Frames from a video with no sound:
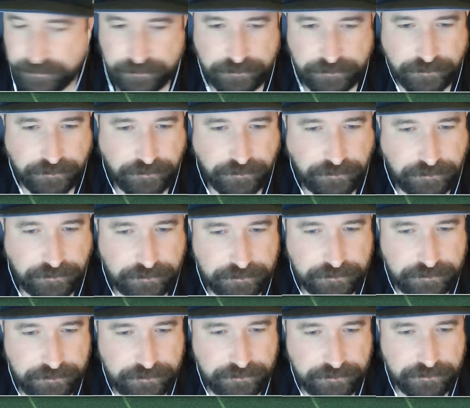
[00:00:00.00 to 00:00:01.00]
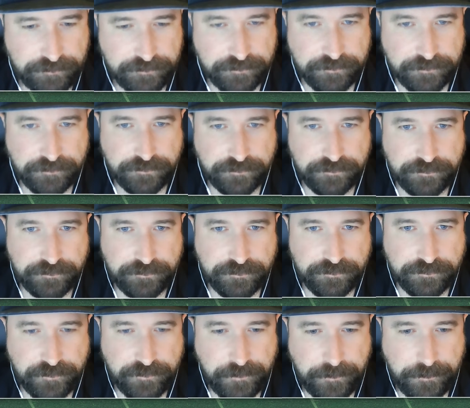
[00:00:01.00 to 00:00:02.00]

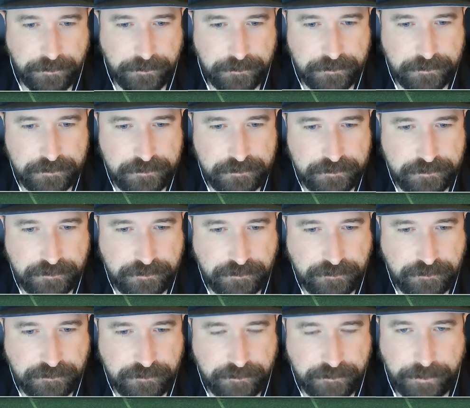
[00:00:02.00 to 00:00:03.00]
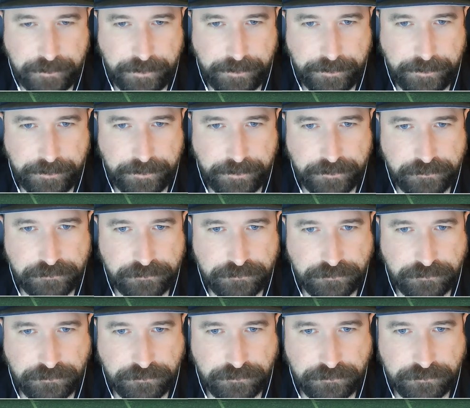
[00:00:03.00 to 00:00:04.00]

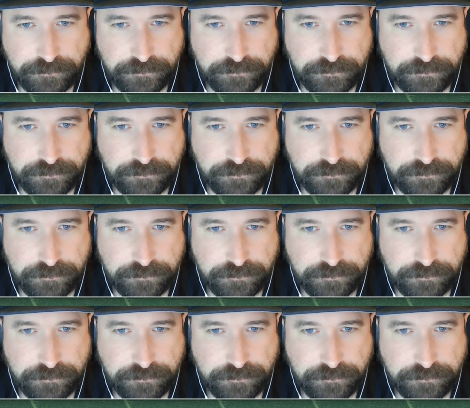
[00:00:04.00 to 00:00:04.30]
(not speaking)